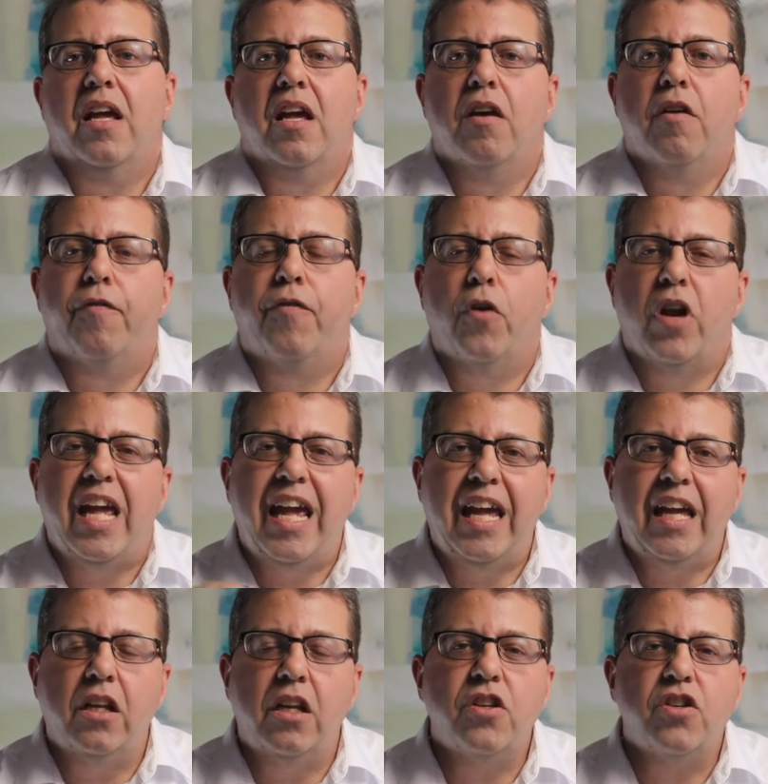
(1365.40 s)
For
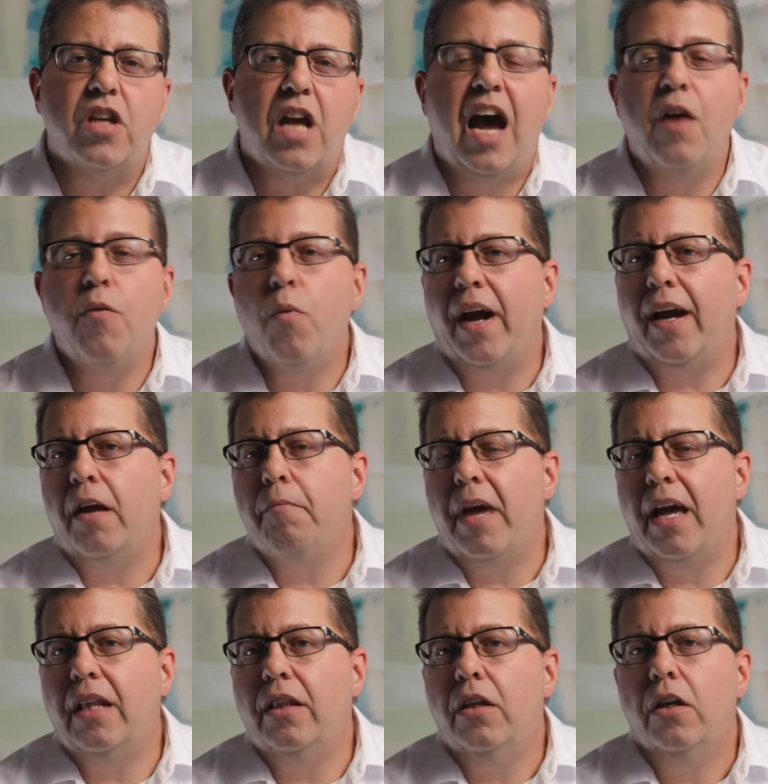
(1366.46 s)
English, I
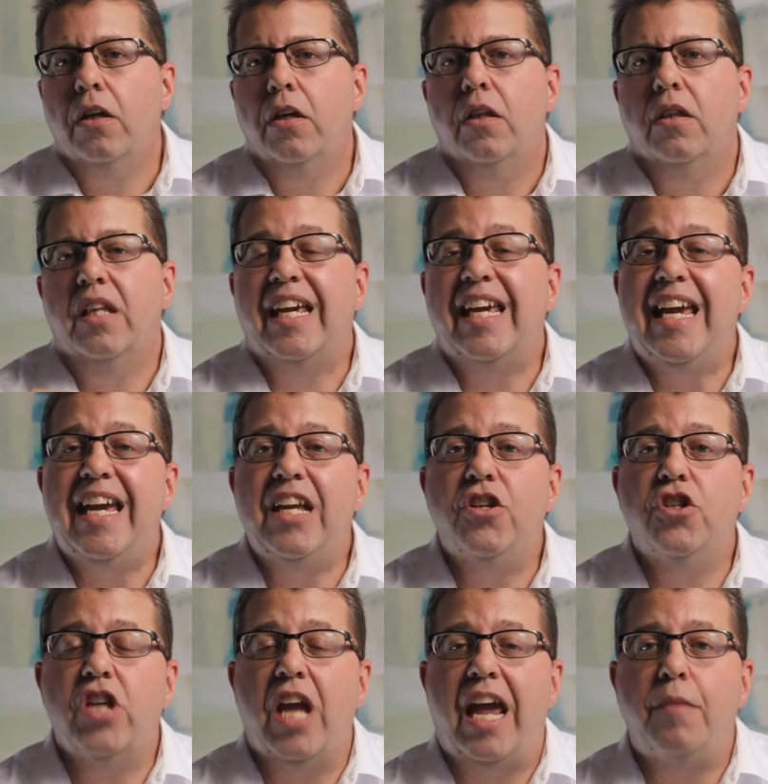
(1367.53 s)
recommend the King
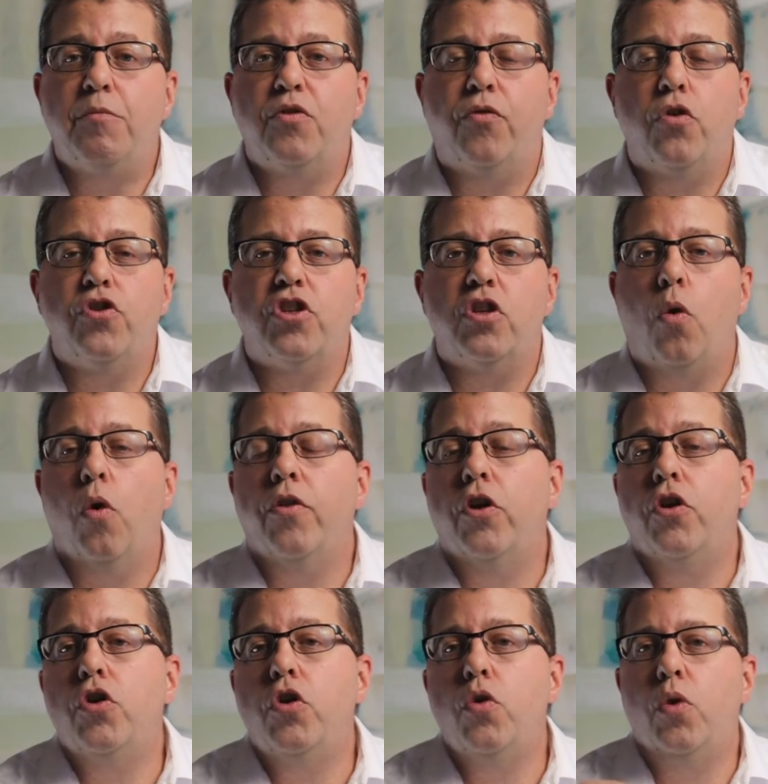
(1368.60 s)
James Version or the
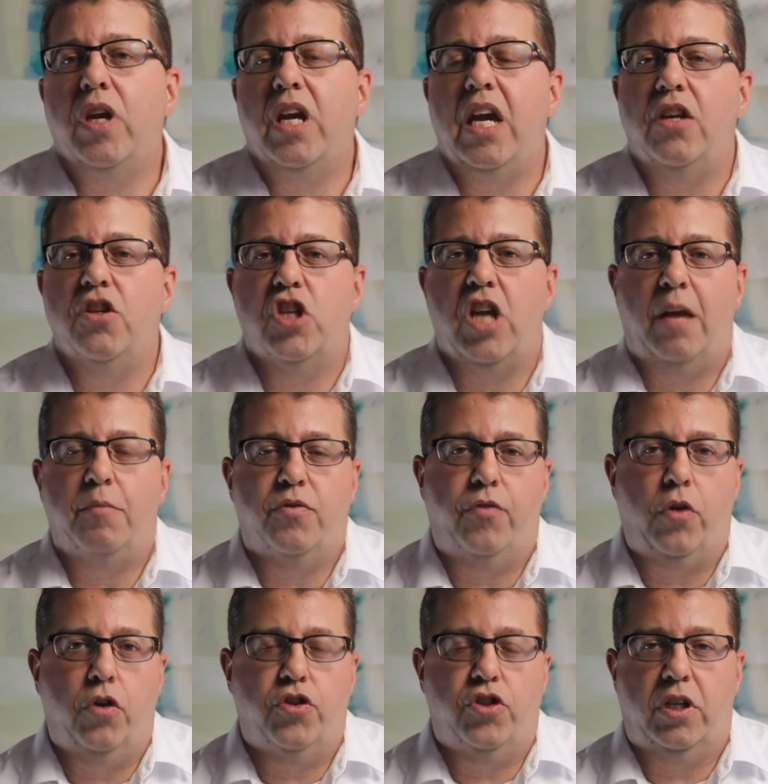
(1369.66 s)
New King James
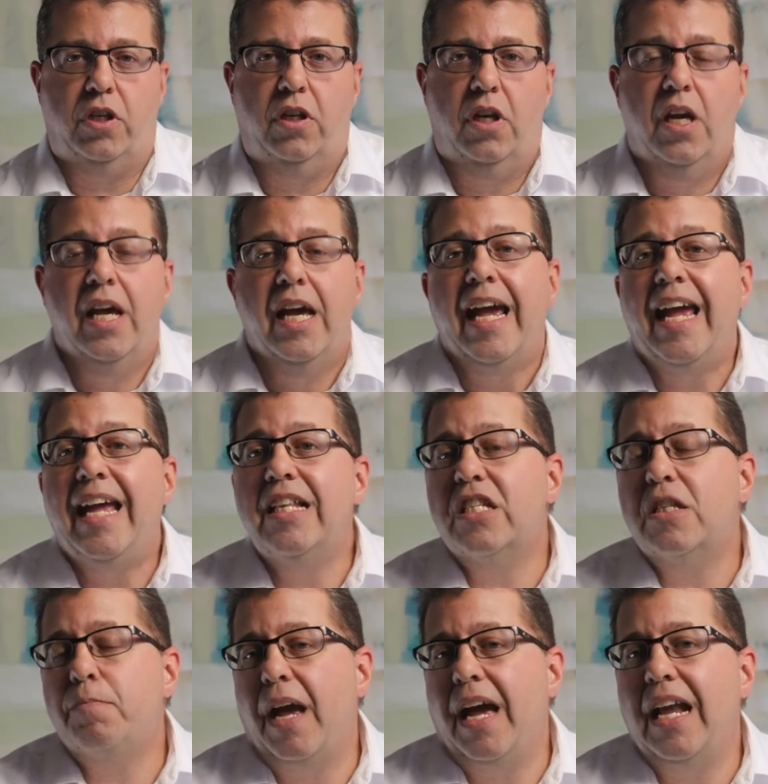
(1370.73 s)
Version. In
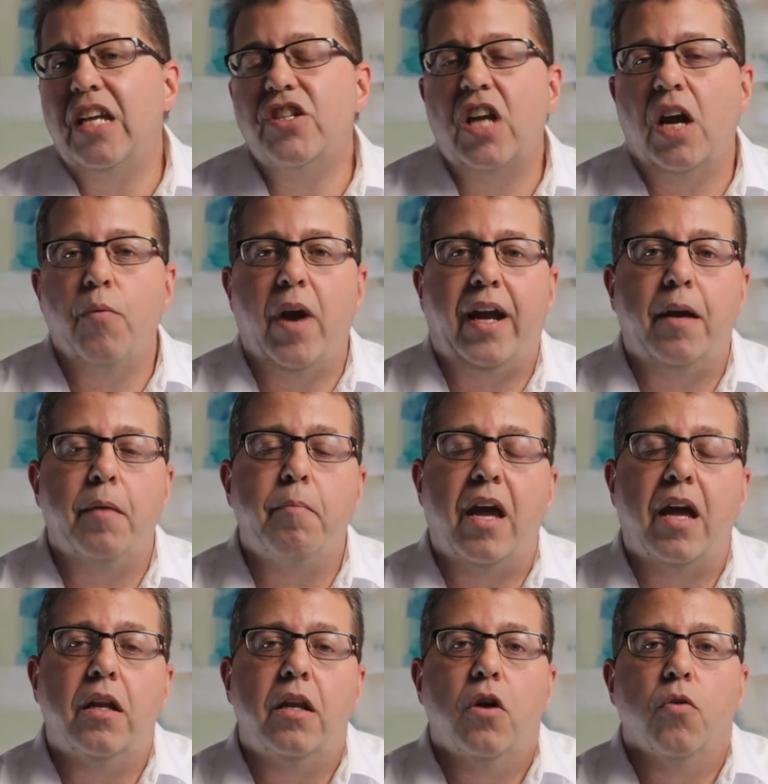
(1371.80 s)
Spanish, I
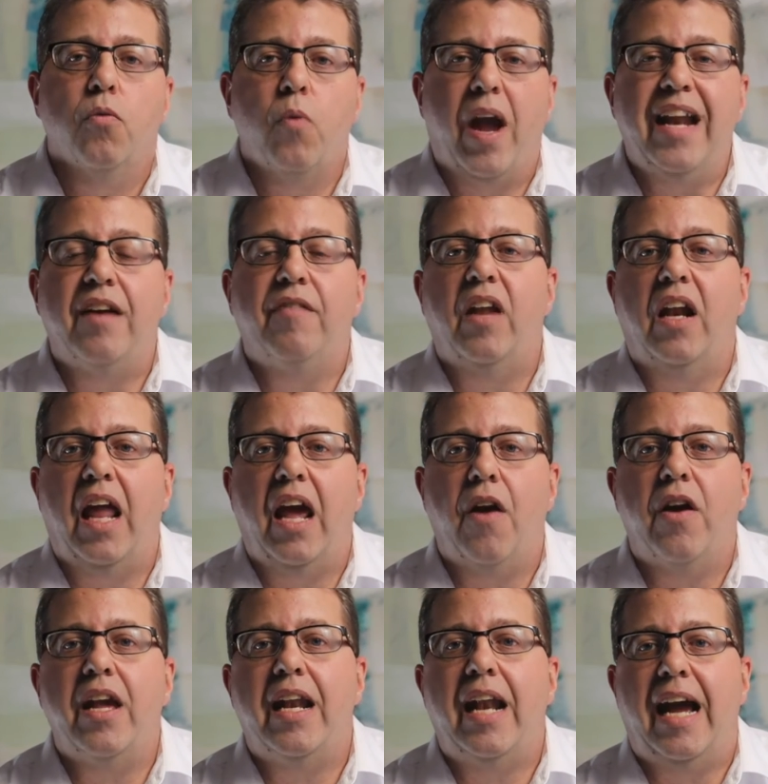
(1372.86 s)
recommend Reina
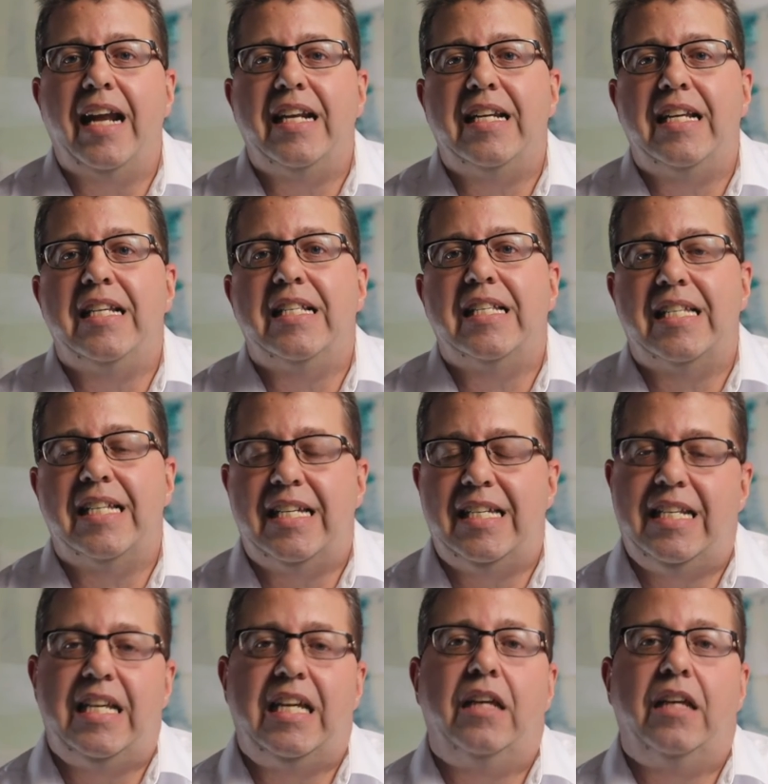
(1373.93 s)
Valeria 1960.